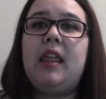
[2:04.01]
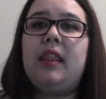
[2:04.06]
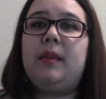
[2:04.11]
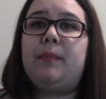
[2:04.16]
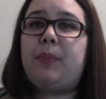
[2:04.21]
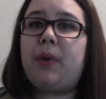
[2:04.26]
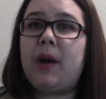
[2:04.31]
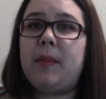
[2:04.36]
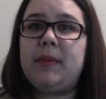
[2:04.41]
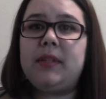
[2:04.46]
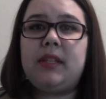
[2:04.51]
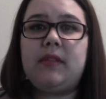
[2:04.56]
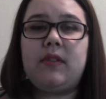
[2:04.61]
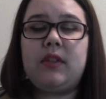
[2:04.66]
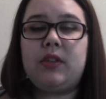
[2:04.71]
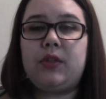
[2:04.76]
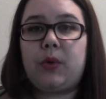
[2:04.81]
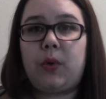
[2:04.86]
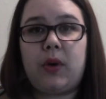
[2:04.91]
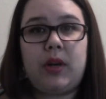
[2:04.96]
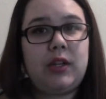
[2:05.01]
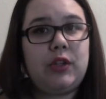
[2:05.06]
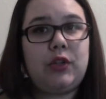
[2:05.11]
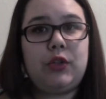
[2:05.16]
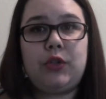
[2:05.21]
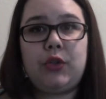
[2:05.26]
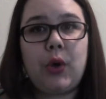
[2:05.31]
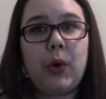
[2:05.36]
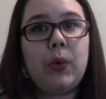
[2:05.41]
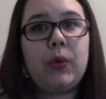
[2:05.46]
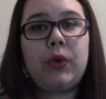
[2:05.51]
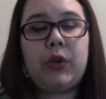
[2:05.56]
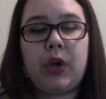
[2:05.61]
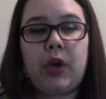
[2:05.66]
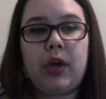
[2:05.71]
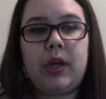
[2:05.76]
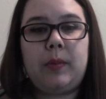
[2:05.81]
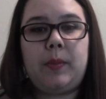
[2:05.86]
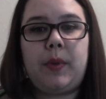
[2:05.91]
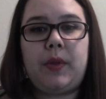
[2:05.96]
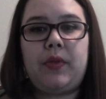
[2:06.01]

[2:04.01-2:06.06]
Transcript: The premise of the story is so good,